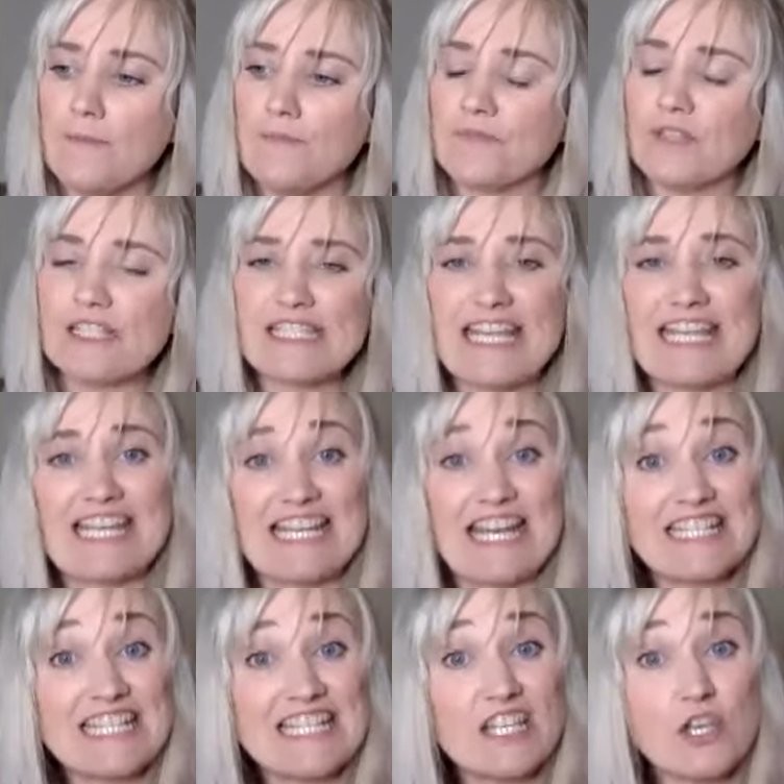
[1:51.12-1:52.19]
stay
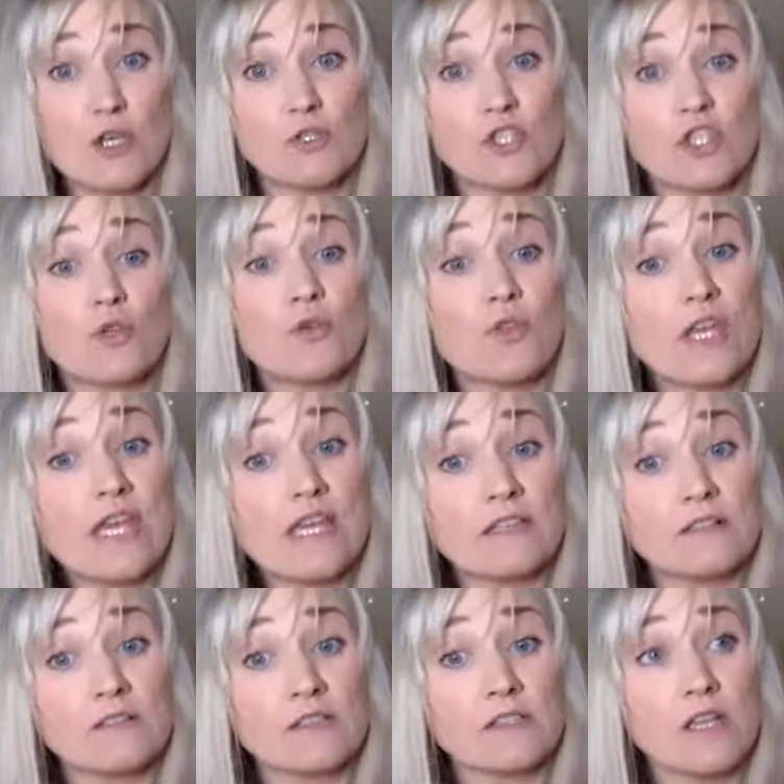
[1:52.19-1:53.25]
connected to those two
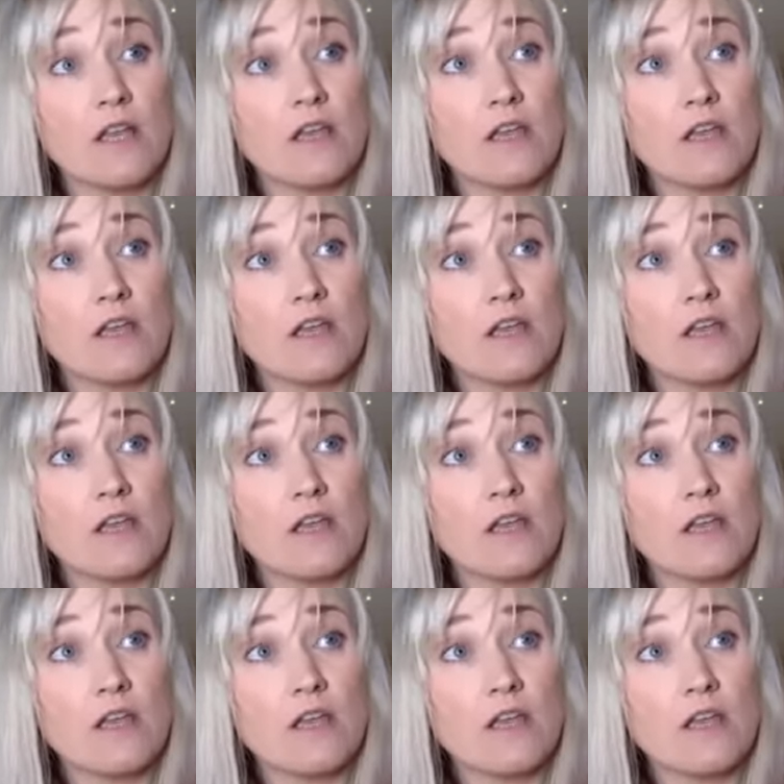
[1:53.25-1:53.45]
things,